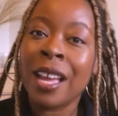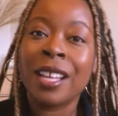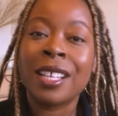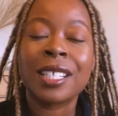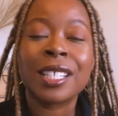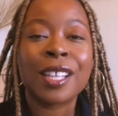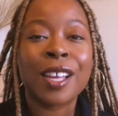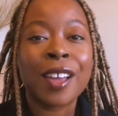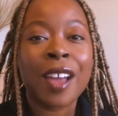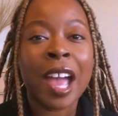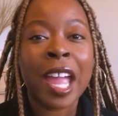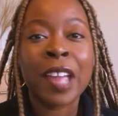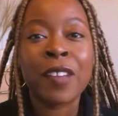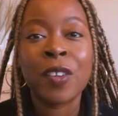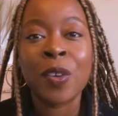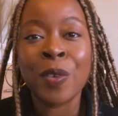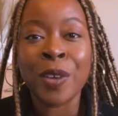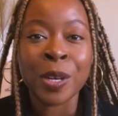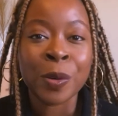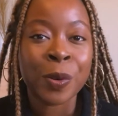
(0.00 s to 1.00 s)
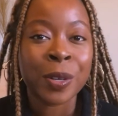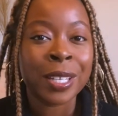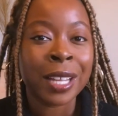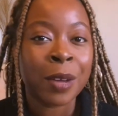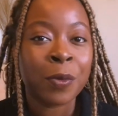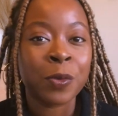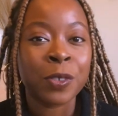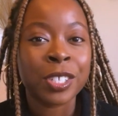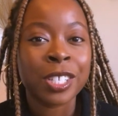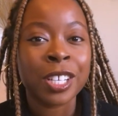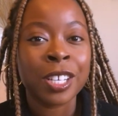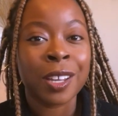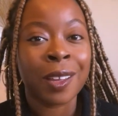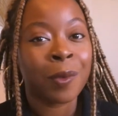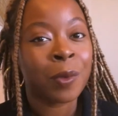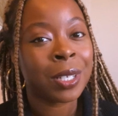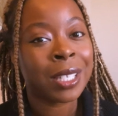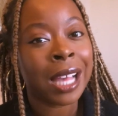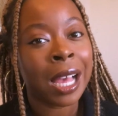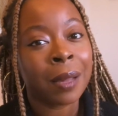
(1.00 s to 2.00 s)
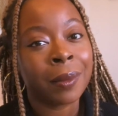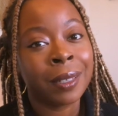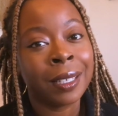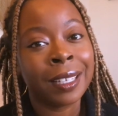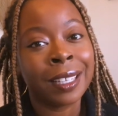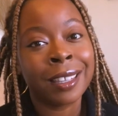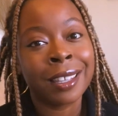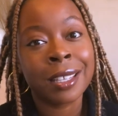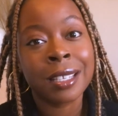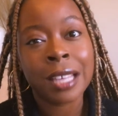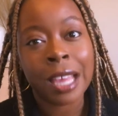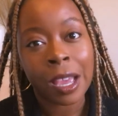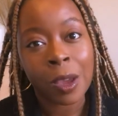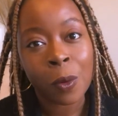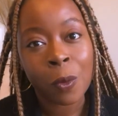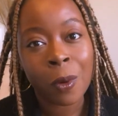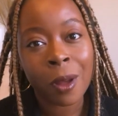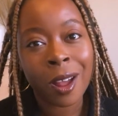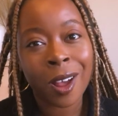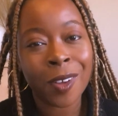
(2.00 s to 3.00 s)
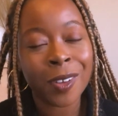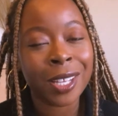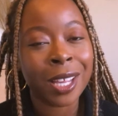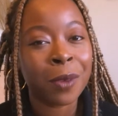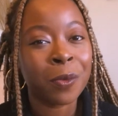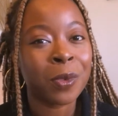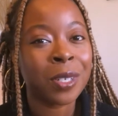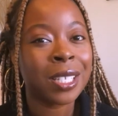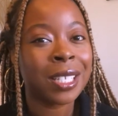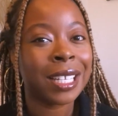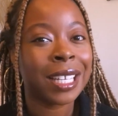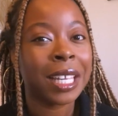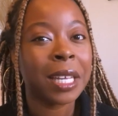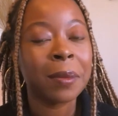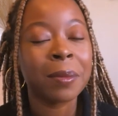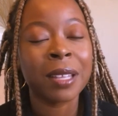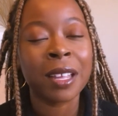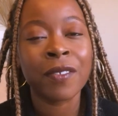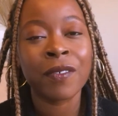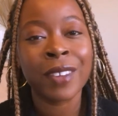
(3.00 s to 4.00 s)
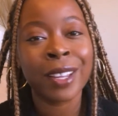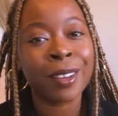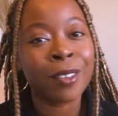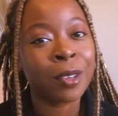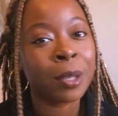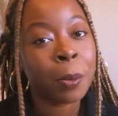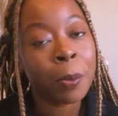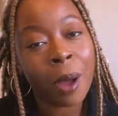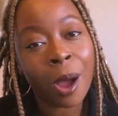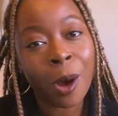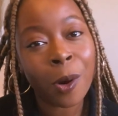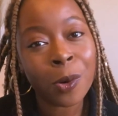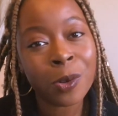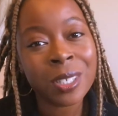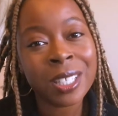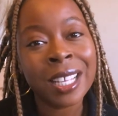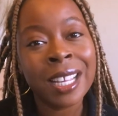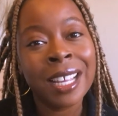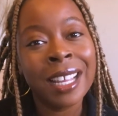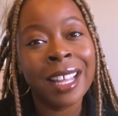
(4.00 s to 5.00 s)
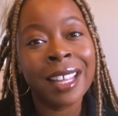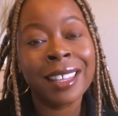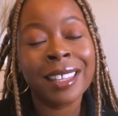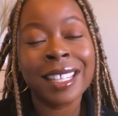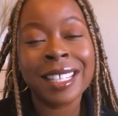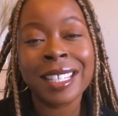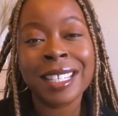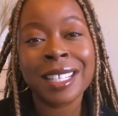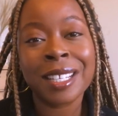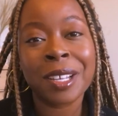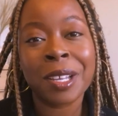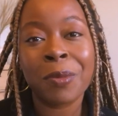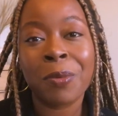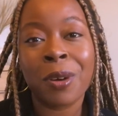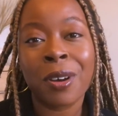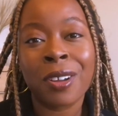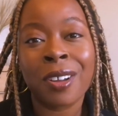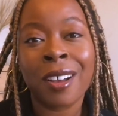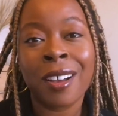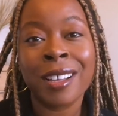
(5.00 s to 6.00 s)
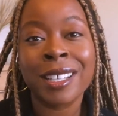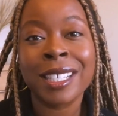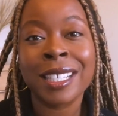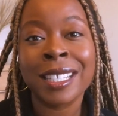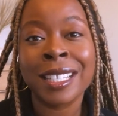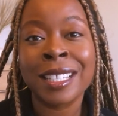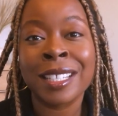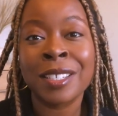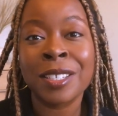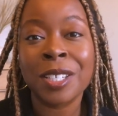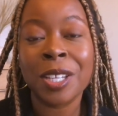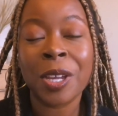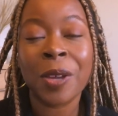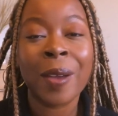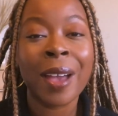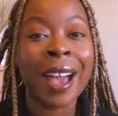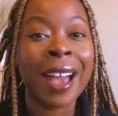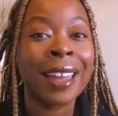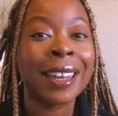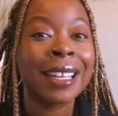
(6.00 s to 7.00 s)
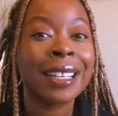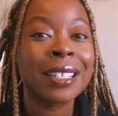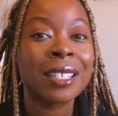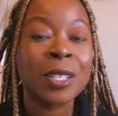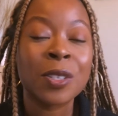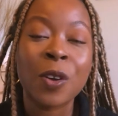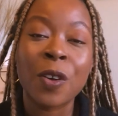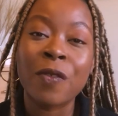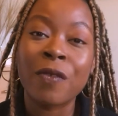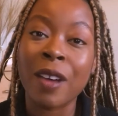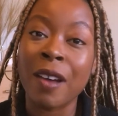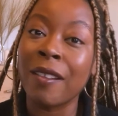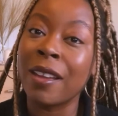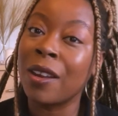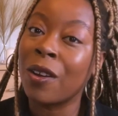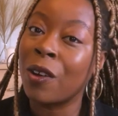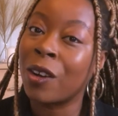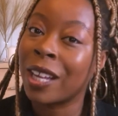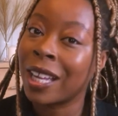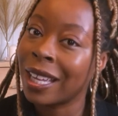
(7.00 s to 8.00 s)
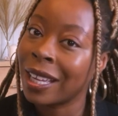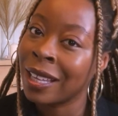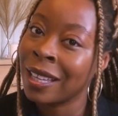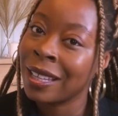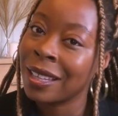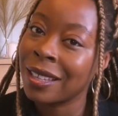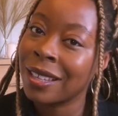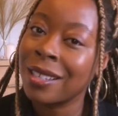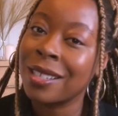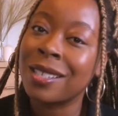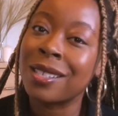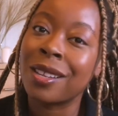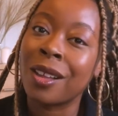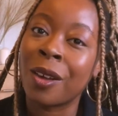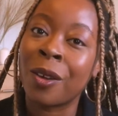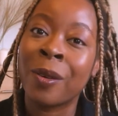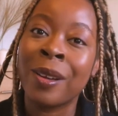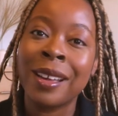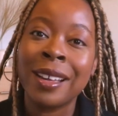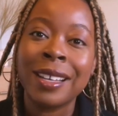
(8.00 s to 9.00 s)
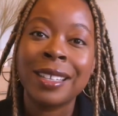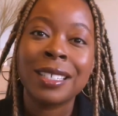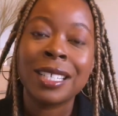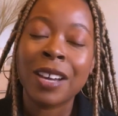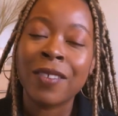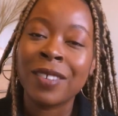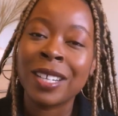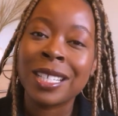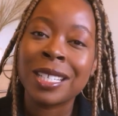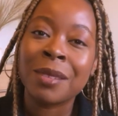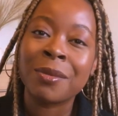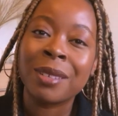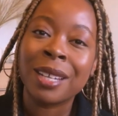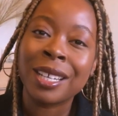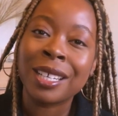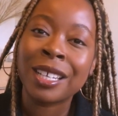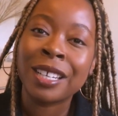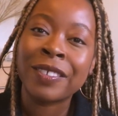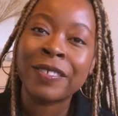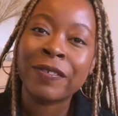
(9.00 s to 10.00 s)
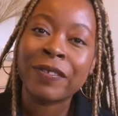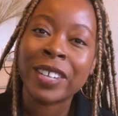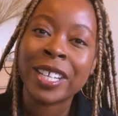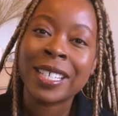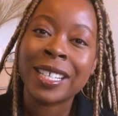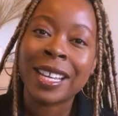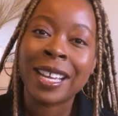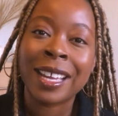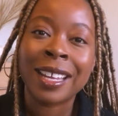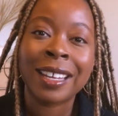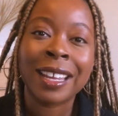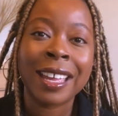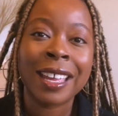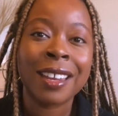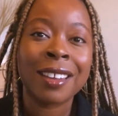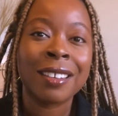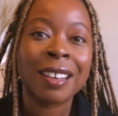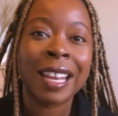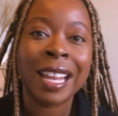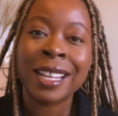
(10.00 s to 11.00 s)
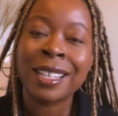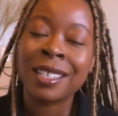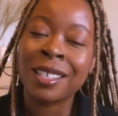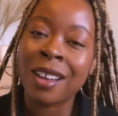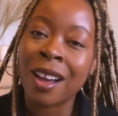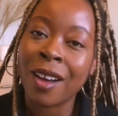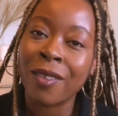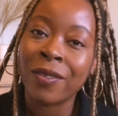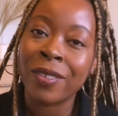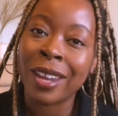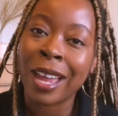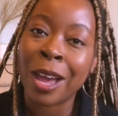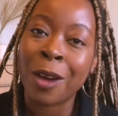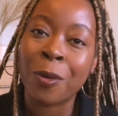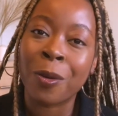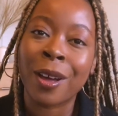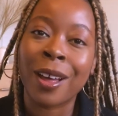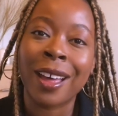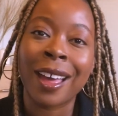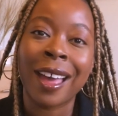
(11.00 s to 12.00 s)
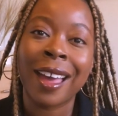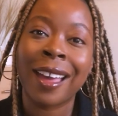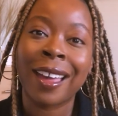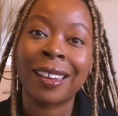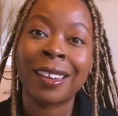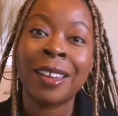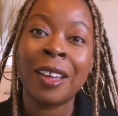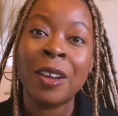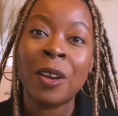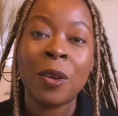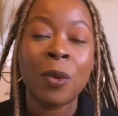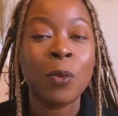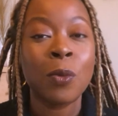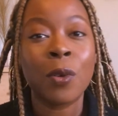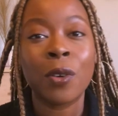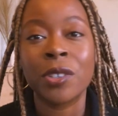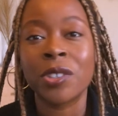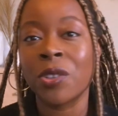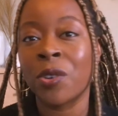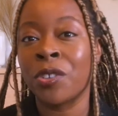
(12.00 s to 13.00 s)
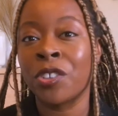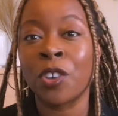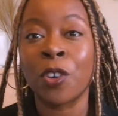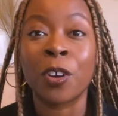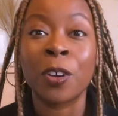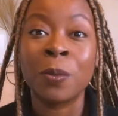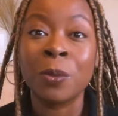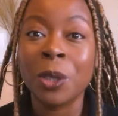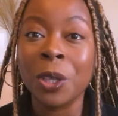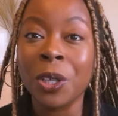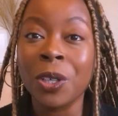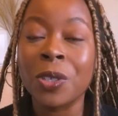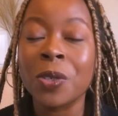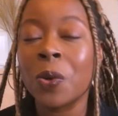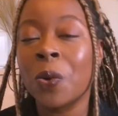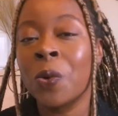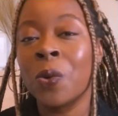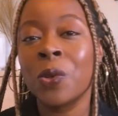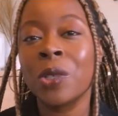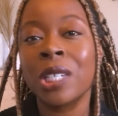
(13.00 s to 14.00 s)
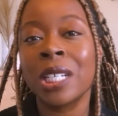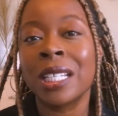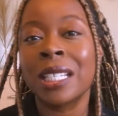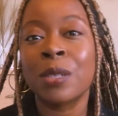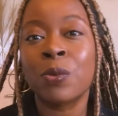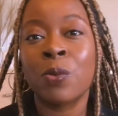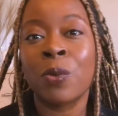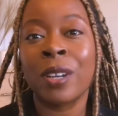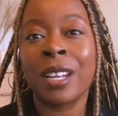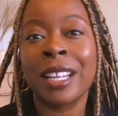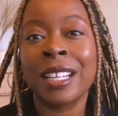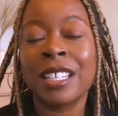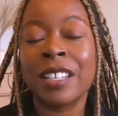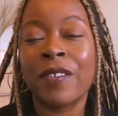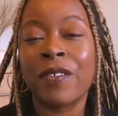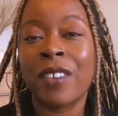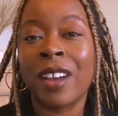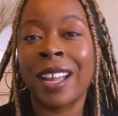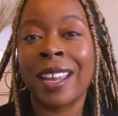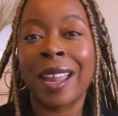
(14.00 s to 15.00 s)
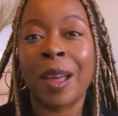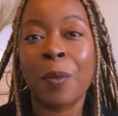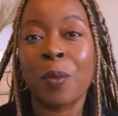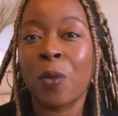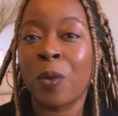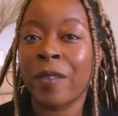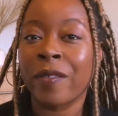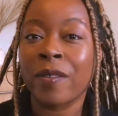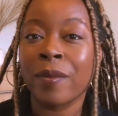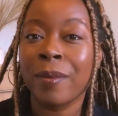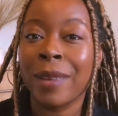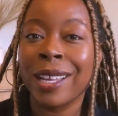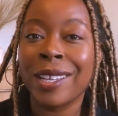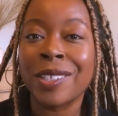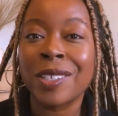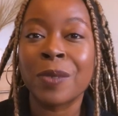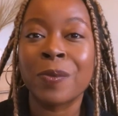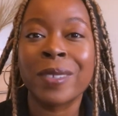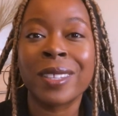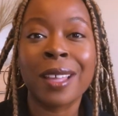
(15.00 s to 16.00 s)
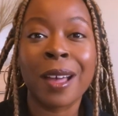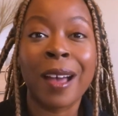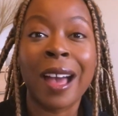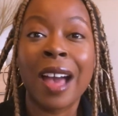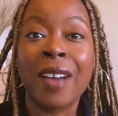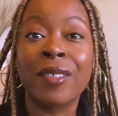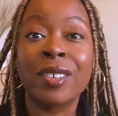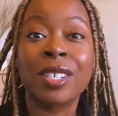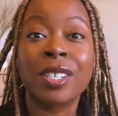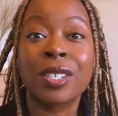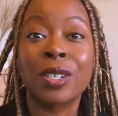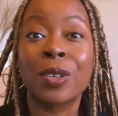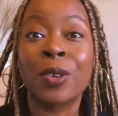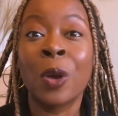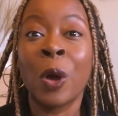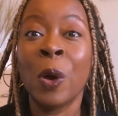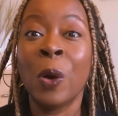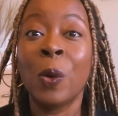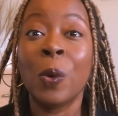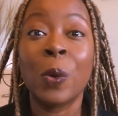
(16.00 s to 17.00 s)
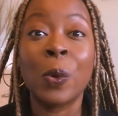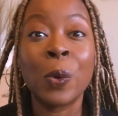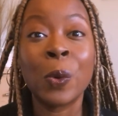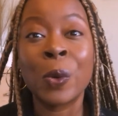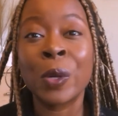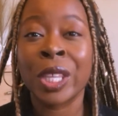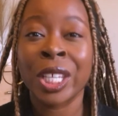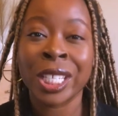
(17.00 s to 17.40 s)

So if you're anyone that wants to know what's happening in the tech world and wants to keep their finger on the pulse, this is a good podcast to listen to, and it's not very long either. So definitely something that you can fit in less than half an hour and watch on your commute, or just wanting to find out more information without having to do all the